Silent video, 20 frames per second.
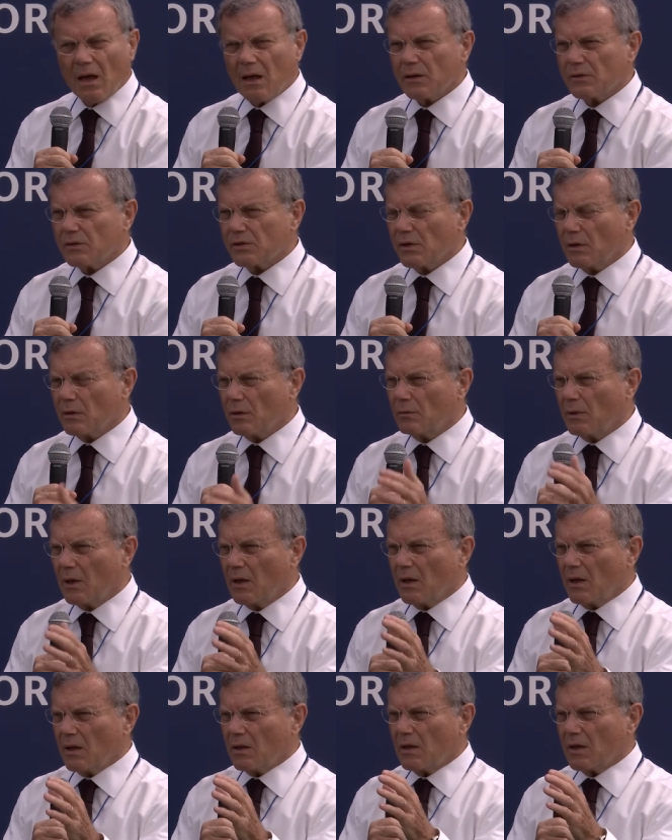So
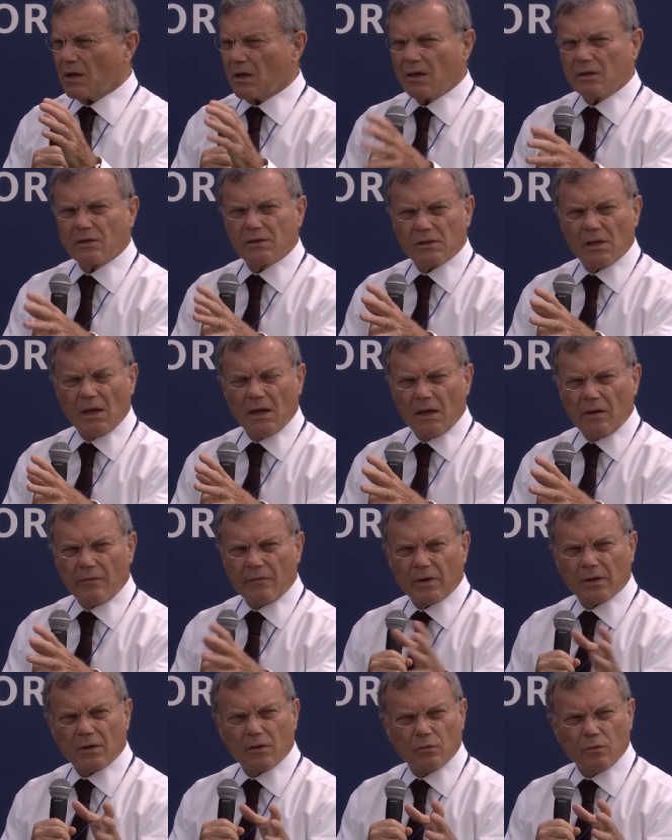the kids there, if
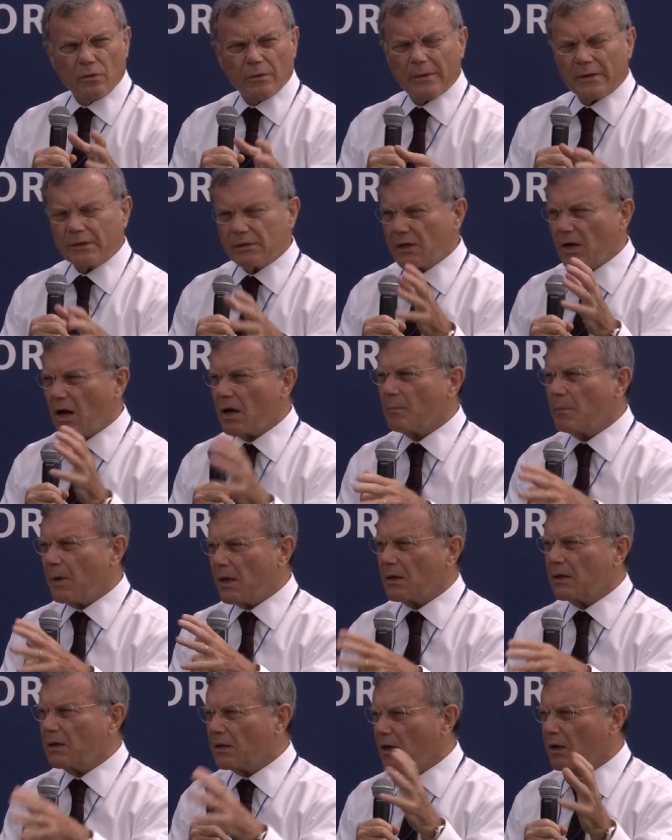I can call them kids, young
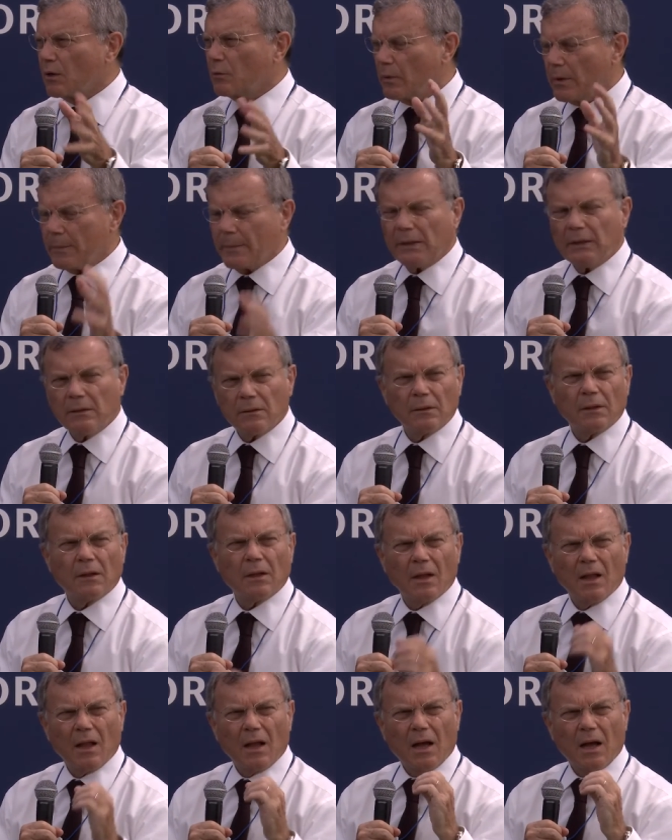men and young women,
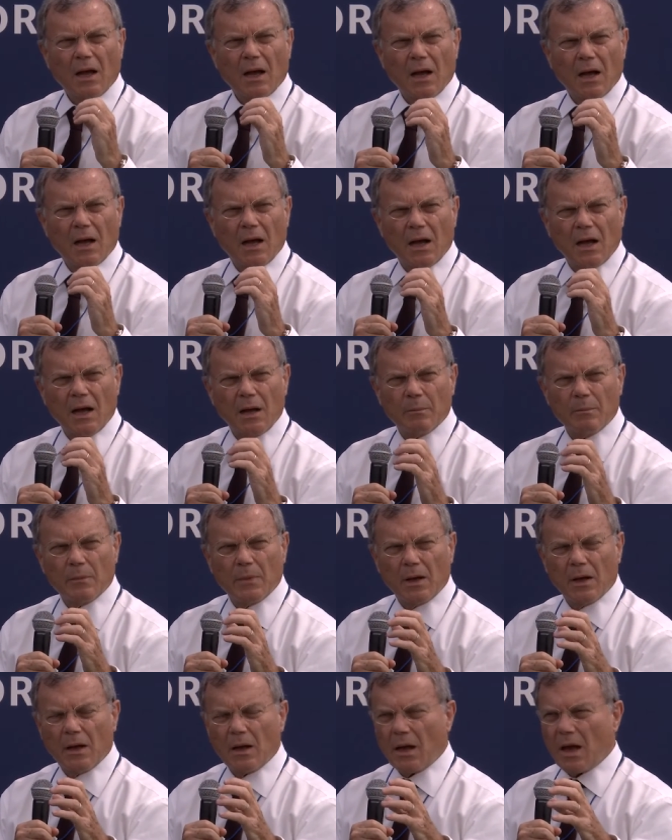
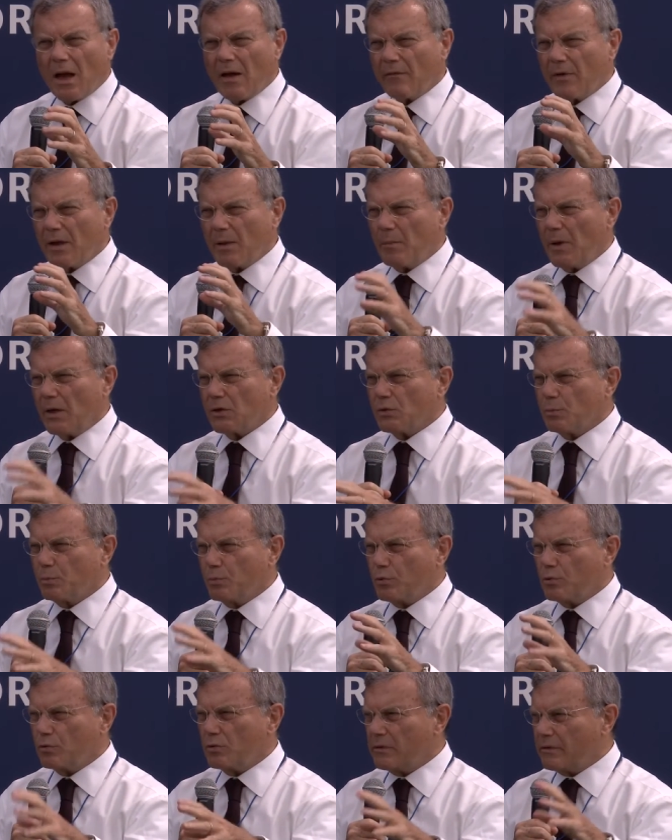have a much
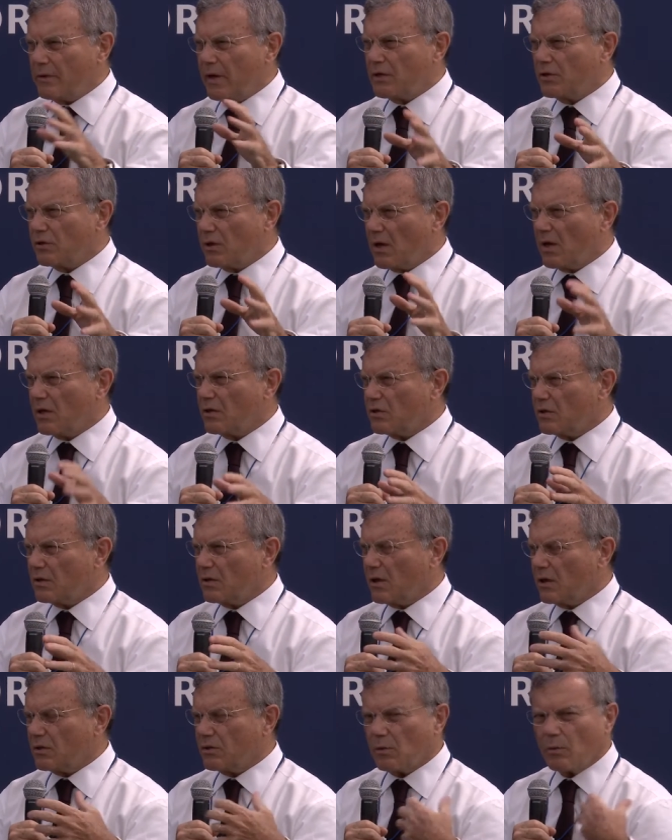broader education.
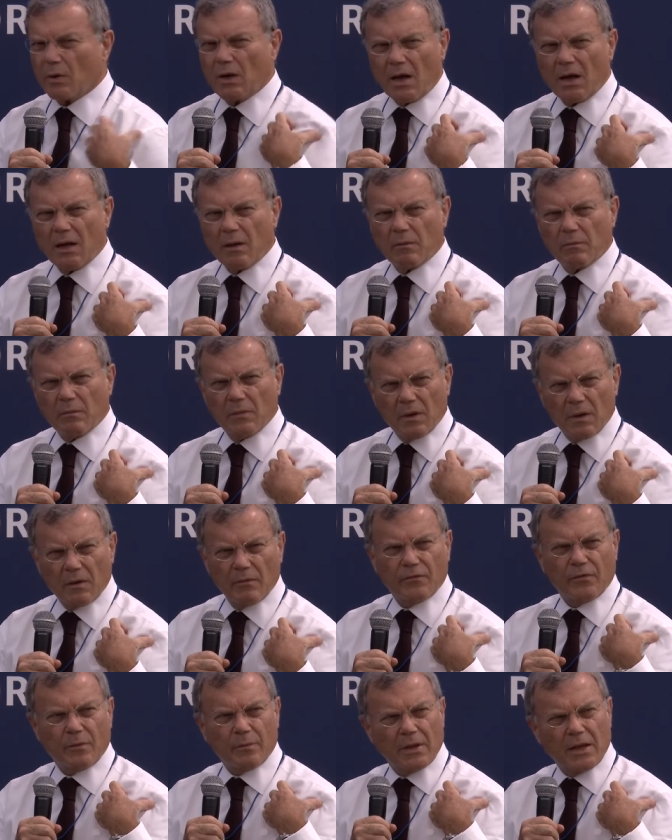So when I,
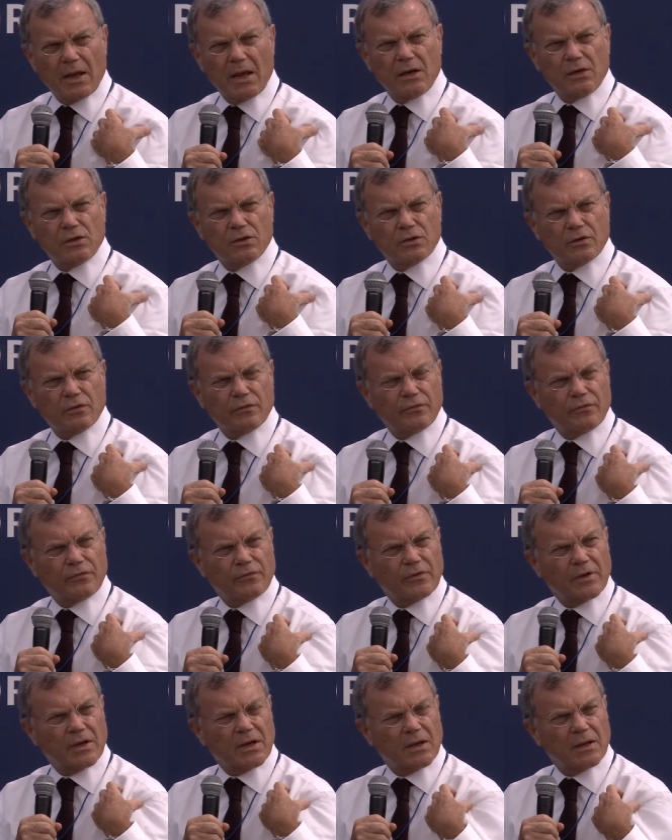from the age of,
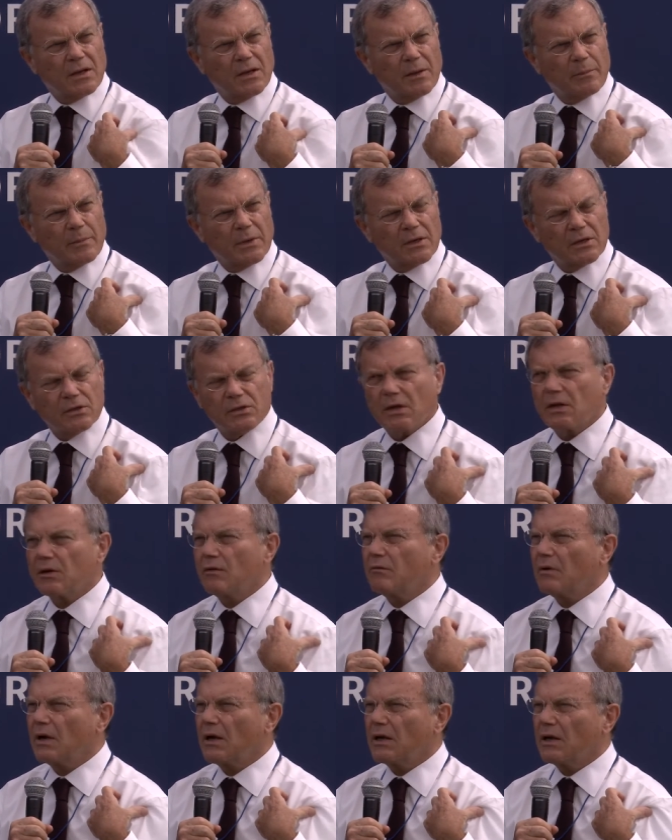let me just get it
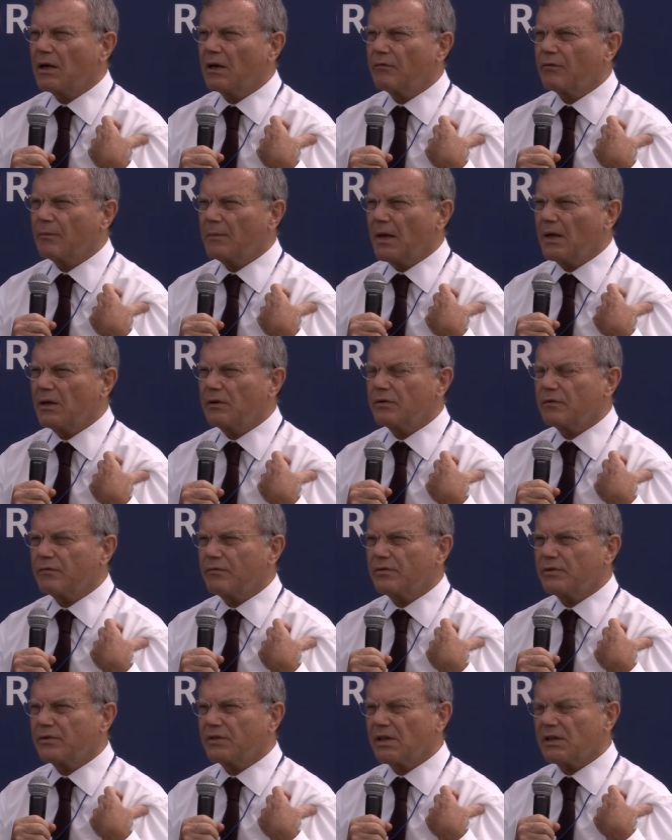right now, from the age of
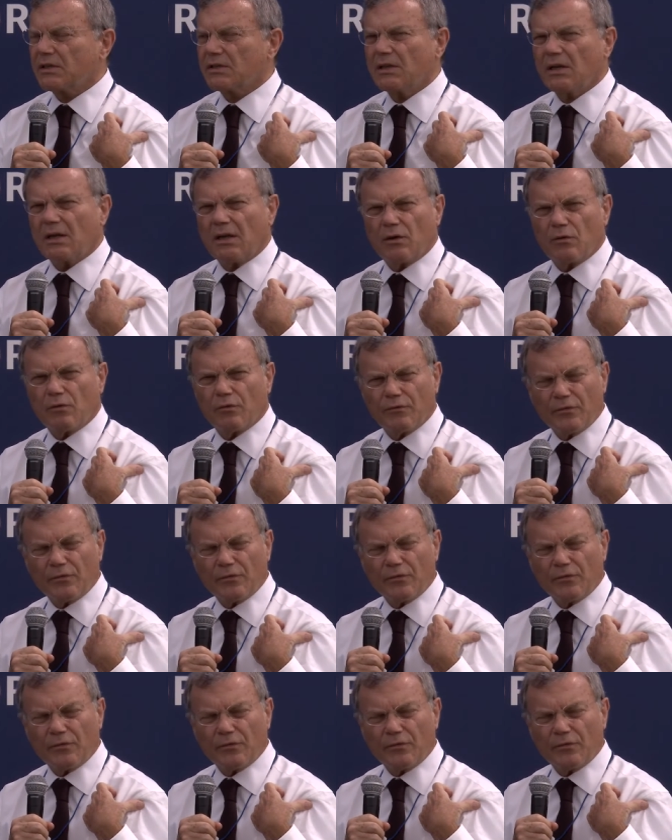16 or